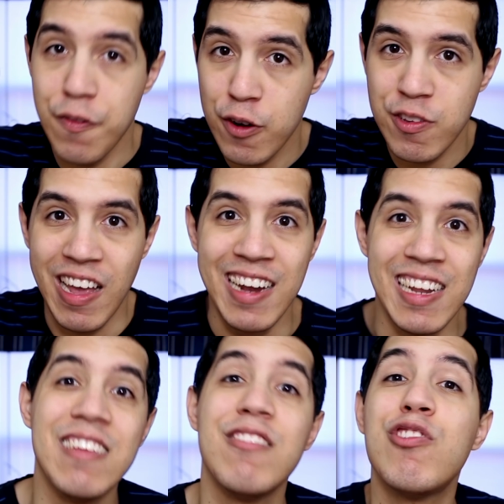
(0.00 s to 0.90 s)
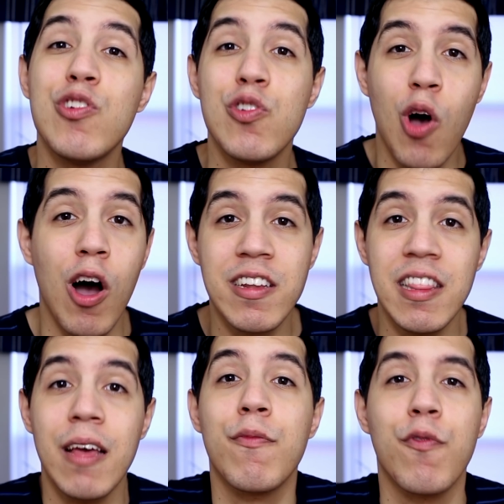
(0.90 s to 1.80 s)
The first sign is, do you talk to
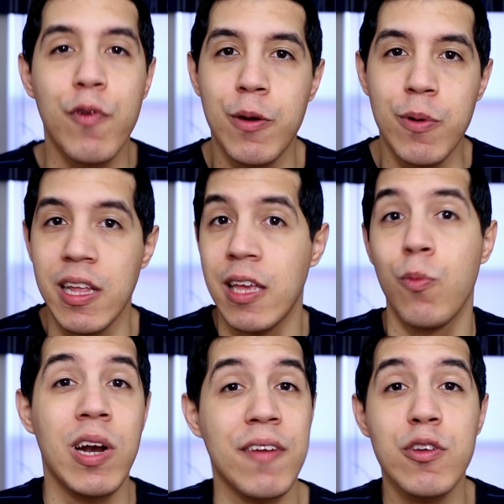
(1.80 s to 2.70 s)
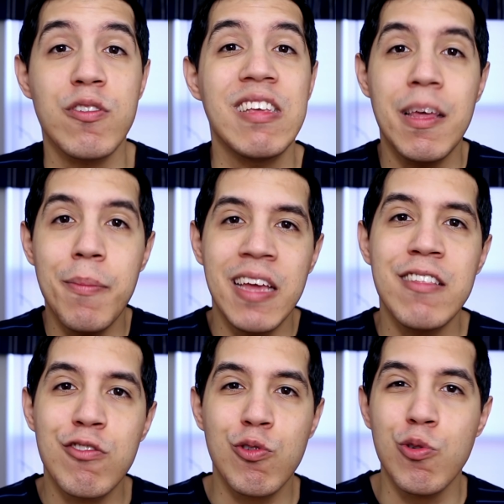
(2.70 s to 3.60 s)
them frequently? Whenever you see them
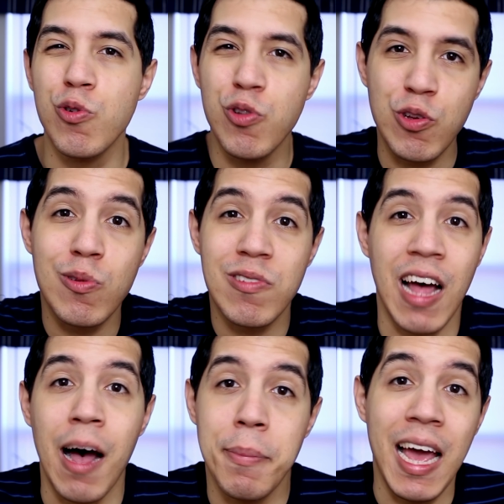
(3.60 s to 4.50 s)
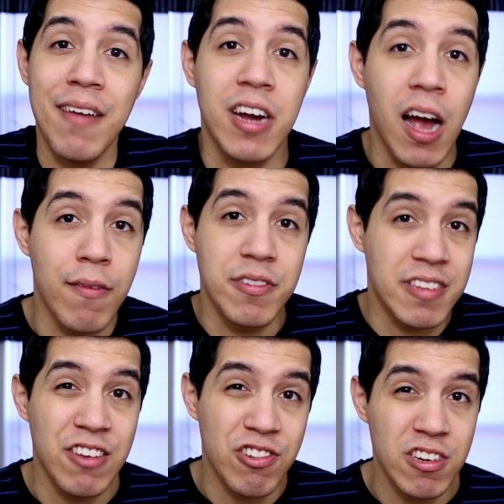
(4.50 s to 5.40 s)
in school, do you stop and have a
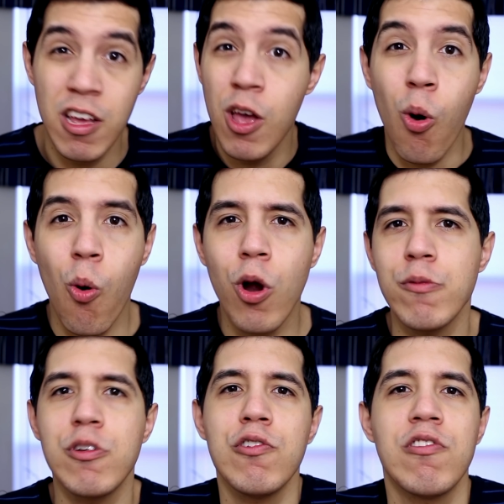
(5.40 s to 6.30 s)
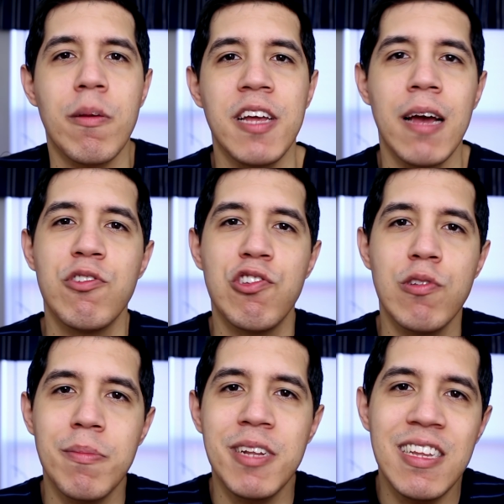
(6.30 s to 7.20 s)
conversation? Or do you sometimes
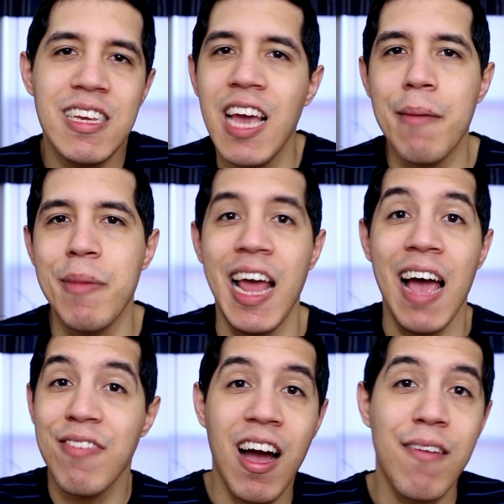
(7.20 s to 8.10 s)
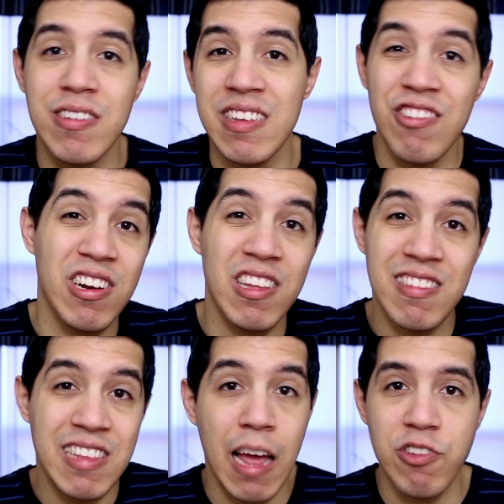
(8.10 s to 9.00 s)
shoot them a DM and have a conversation on
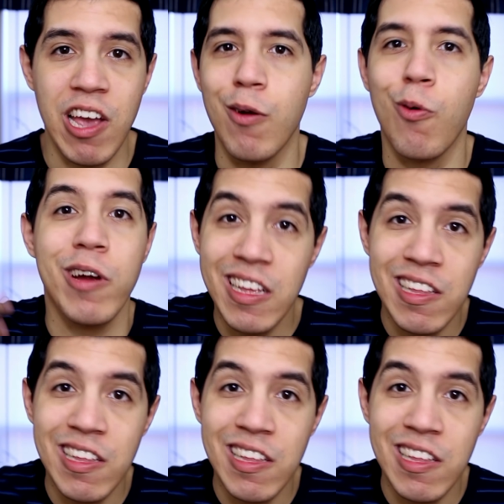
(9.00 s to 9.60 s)
Snapchat or